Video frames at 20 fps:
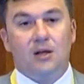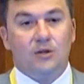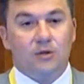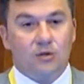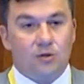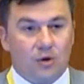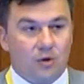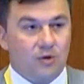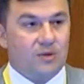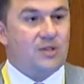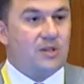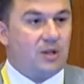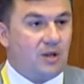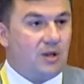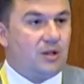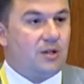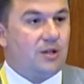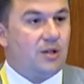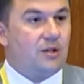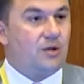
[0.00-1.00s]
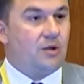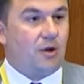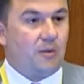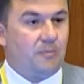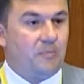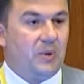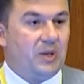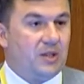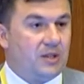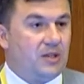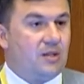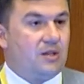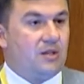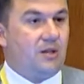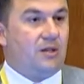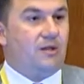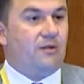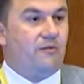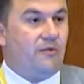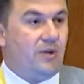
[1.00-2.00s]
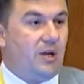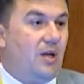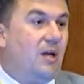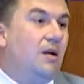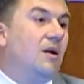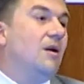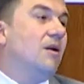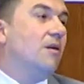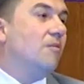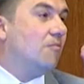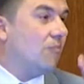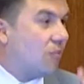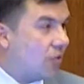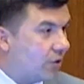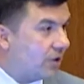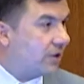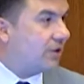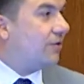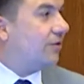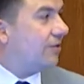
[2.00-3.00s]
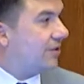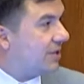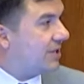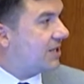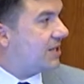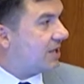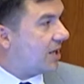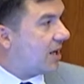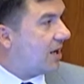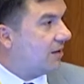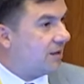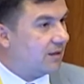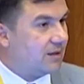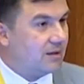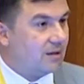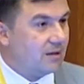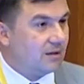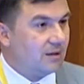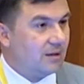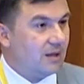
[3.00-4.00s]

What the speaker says: Those are the topics that we, more to the south,